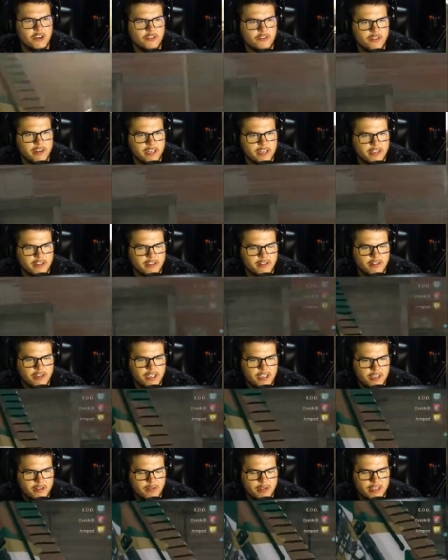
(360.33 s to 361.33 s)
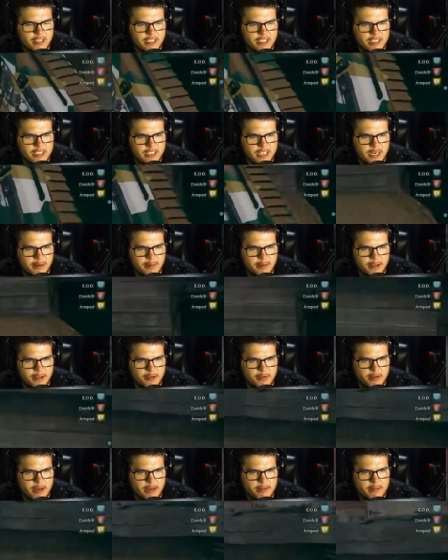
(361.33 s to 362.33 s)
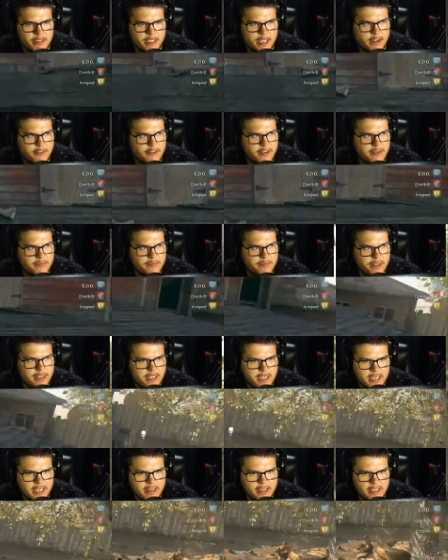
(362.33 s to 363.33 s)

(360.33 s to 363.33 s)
overkill with a sniper and a Ram seven. At